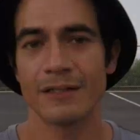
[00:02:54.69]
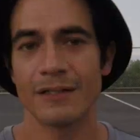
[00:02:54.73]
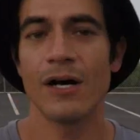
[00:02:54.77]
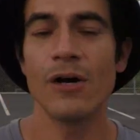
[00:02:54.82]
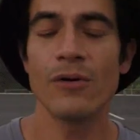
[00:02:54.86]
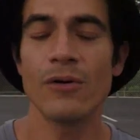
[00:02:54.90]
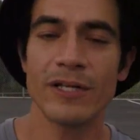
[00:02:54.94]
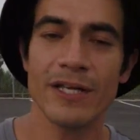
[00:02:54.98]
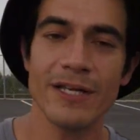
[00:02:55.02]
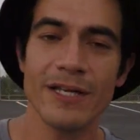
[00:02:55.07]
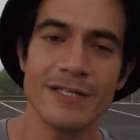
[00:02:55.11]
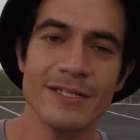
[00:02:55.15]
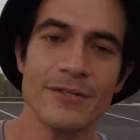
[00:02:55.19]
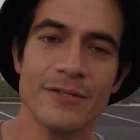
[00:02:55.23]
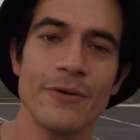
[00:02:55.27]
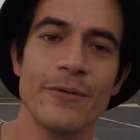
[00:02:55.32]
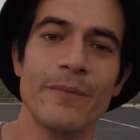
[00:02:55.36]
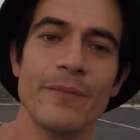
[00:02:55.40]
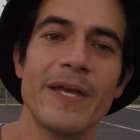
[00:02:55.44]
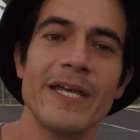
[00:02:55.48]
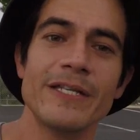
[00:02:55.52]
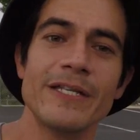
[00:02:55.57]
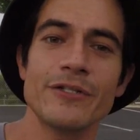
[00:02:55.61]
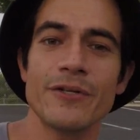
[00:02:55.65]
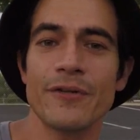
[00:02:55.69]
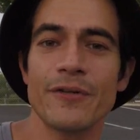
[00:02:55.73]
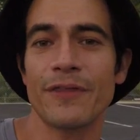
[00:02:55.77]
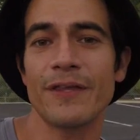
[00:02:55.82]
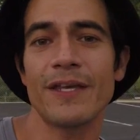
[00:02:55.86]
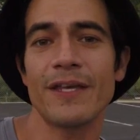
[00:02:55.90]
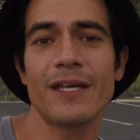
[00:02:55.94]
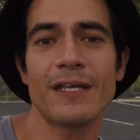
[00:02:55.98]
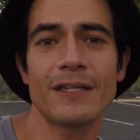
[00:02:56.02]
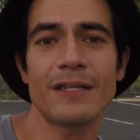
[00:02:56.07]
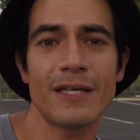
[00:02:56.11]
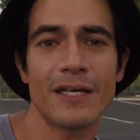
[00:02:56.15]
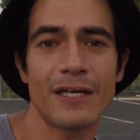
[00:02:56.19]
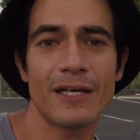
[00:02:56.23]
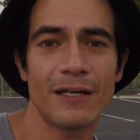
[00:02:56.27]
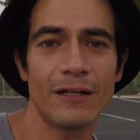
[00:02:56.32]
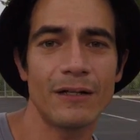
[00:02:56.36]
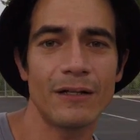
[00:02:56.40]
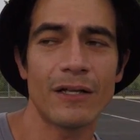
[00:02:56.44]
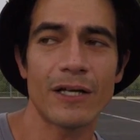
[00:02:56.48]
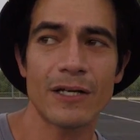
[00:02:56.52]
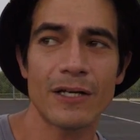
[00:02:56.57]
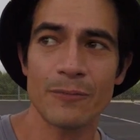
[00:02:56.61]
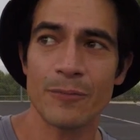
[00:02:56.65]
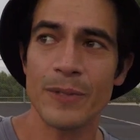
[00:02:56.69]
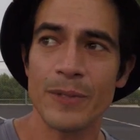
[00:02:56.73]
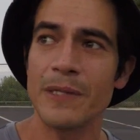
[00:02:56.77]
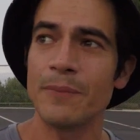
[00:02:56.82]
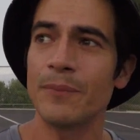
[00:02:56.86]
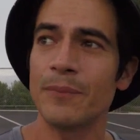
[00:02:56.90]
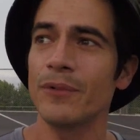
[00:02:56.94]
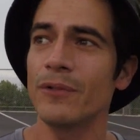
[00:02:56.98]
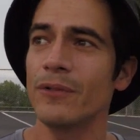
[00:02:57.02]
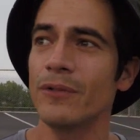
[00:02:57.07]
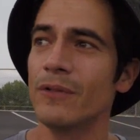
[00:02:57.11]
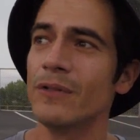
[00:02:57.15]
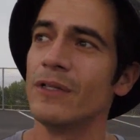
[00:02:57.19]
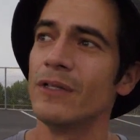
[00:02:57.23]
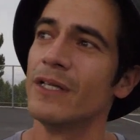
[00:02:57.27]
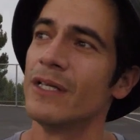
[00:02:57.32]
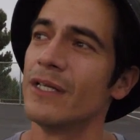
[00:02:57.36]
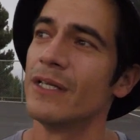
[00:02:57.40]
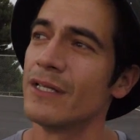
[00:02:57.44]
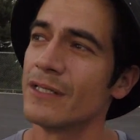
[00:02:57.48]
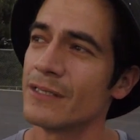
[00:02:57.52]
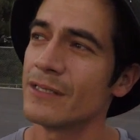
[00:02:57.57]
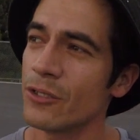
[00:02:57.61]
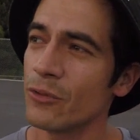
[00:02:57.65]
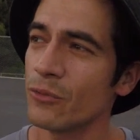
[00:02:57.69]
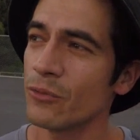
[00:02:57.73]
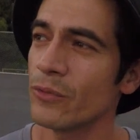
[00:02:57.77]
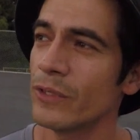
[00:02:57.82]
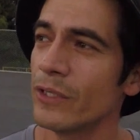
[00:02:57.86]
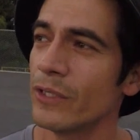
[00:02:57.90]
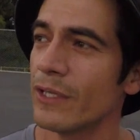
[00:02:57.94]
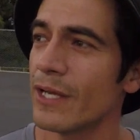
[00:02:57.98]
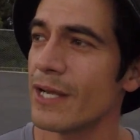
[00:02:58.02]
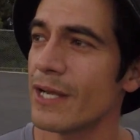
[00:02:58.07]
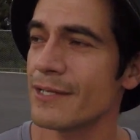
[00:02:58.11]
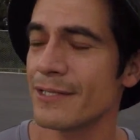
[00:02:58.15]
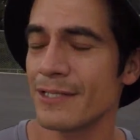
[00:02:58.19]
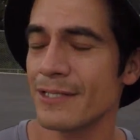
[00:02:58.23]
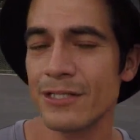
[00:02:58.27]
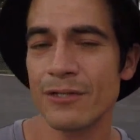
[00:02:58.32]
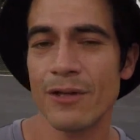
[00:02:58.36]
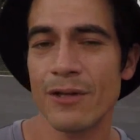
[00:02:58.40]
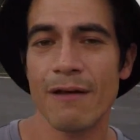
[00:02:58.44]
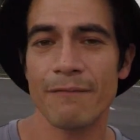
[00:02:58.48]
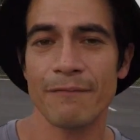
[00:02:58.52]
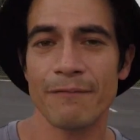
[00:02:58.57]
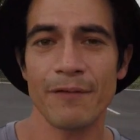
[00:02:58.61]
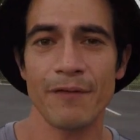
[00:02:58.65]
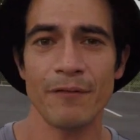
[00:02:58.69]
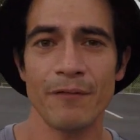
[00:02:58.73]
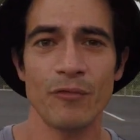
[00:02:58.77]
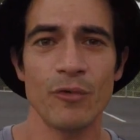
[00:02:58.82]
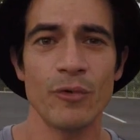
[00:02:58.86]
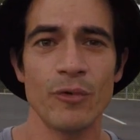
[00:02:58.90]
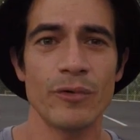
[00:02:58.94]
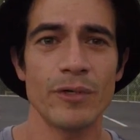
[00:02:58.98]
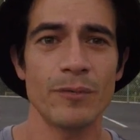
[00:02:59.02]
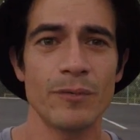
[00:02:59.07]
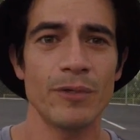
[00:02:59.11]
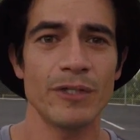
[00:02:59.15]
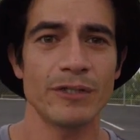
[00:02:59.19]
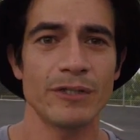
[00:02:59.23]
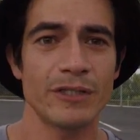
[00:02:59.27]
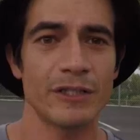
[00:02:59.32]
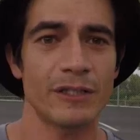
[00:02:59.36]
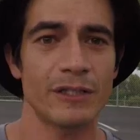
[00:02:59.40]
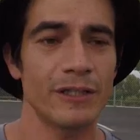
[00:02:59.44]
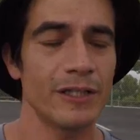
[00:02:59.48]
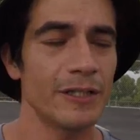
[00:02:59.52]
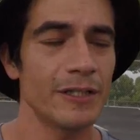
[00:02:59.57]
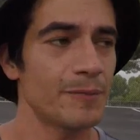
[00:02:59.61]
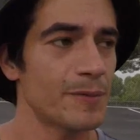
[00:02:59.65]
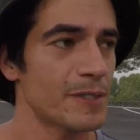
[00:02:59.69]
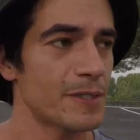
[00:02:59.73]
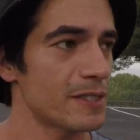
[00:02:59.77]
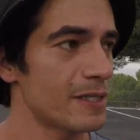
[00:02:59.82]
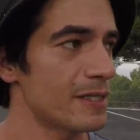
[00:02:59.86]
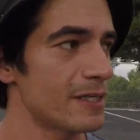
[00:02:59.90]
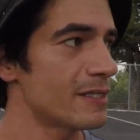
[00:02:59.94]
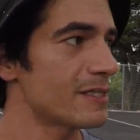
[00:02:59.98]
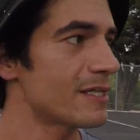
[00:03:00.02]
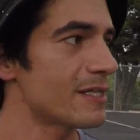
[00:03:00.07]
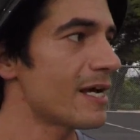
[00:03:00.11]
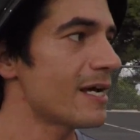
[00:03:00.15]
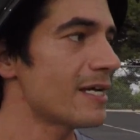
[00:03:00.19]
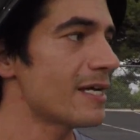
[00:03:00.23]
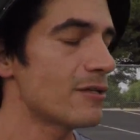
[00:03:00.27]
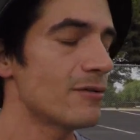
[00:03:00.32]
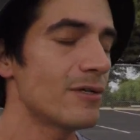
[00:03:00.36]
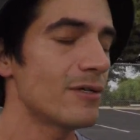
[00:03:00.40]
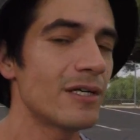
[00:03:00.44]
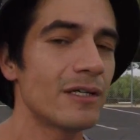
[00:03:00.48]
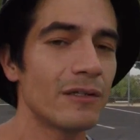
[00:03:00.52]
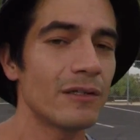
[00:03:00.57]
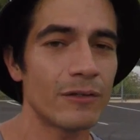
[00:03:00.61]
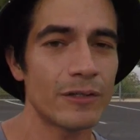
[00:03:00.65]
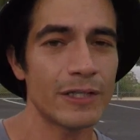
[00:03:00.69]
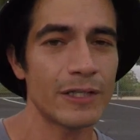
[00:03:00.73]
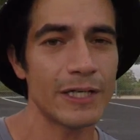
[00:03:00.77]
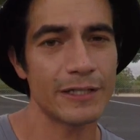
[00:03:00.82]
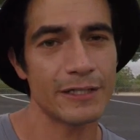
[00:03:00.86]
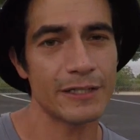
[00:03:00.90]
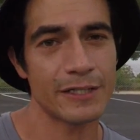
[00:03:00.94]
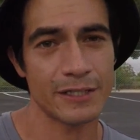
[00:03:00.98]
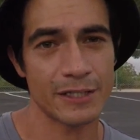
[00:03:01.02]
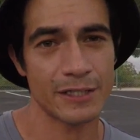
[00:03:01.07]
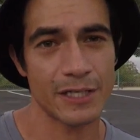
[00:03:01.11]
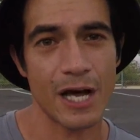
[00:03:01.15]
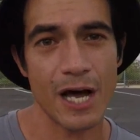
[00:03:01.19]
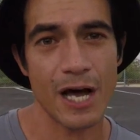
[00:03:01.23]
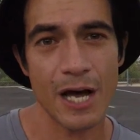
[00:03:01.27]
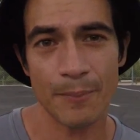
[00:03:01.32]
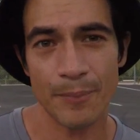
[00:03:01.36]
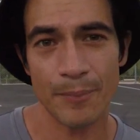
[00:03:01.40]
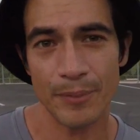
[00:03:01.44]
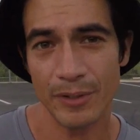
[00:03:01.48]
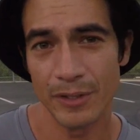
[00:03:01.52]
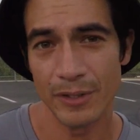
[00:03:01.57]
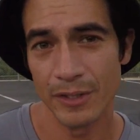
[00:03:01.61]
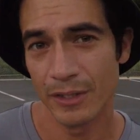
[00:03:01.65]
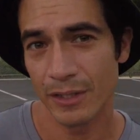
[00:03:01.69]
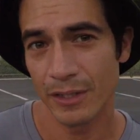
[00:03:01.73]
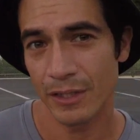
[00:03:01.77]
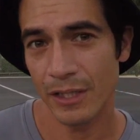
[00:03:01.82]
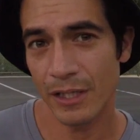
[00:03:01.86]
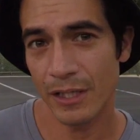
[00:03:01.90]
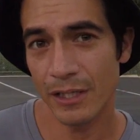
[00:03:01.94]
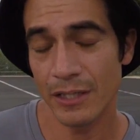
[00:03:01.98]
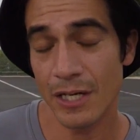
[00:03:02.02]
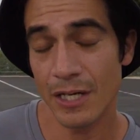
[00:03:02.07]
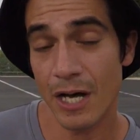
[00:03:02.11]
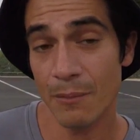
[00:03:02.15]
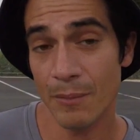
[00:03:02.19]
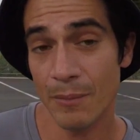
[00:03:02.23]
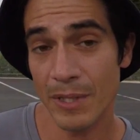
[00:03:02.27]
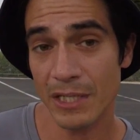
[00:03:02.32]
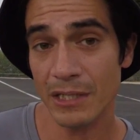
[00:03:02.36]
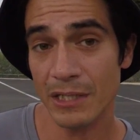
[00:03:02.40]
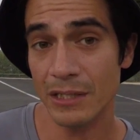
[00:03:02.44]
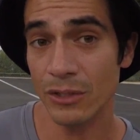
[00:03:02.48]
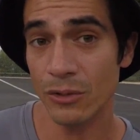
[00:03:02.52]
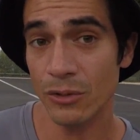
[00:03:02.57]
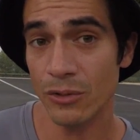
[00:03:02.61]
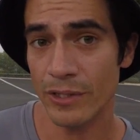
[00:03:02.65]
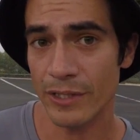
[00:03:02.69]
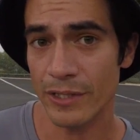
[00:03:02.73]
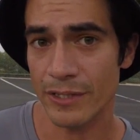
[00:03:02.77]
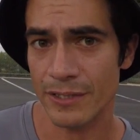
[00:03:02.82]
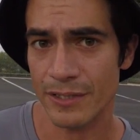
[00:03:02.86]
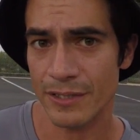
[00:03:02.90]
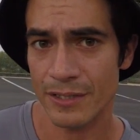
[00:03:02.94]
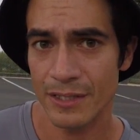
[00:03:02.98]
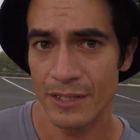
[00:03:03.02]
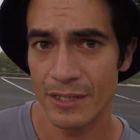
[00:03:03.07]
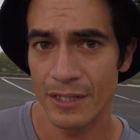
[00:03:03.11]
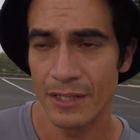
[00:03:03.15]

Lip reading: Okay, so a major thing that a lot of people don't realize until after they've ruined a bunch of clips is that you need to learn how to stop and not make a noise.